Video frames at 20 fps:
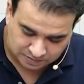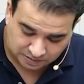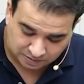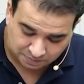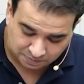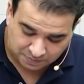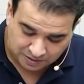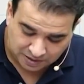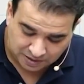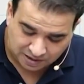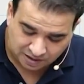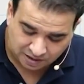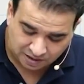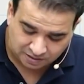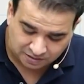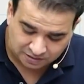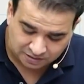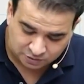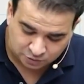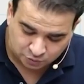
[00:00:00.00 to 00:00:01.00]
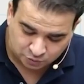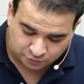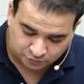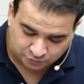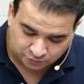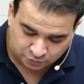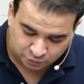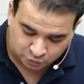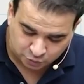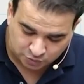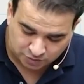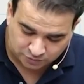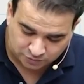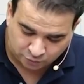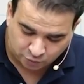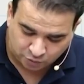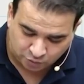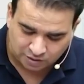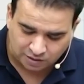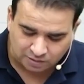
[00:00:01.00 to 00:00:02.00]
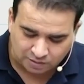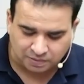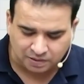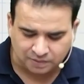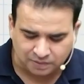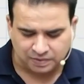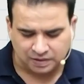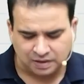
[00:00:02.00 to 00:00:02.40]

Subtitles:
are paired arteries, usually 4 in number.